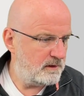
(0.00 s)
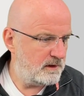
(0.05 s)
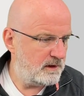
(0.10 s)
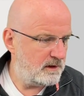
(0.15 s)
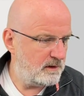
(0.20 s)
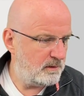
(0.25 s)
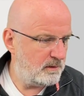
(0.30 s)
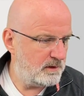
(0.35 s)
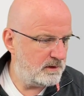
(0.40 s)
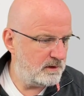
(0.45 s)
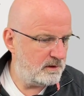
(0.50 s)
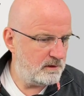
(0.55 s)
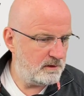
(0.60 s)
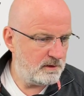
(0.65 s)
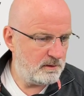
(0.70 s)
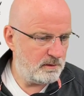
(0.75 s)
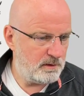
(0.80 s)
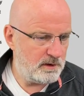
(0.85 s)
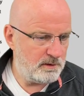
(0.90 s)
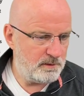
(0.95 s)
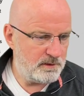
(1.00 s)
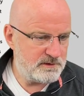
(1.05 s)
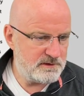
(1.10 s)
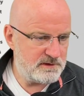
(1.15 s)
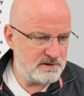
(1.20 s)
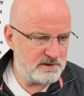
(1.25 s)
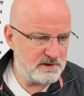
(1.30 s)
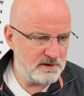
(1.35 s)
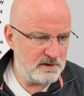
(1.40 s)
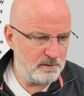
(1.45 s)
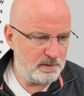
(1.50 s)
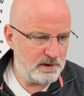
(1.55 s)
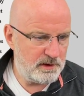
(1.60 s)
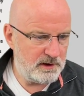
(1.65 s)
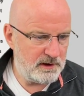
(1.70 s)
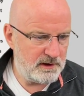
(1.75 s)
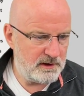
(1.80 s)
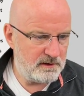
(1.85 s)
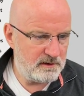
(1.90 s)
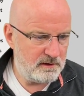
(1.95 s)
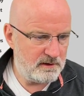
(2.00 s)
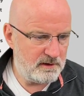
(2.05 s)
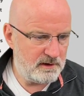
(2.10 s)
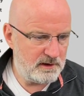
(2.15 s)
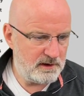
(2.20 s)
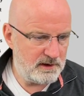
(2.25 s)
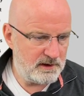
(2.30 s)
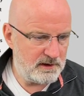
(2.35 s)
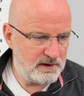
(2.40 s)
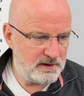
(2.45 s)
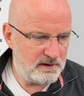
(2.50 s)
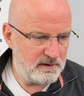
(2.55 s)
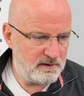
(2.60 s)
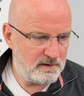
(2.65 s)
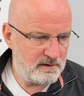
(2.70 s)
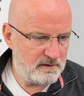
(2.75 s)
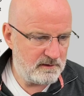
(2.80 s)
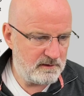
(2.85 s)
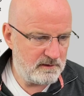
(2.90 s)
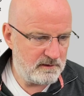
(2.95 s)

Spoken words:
and then I want another one which is going to be the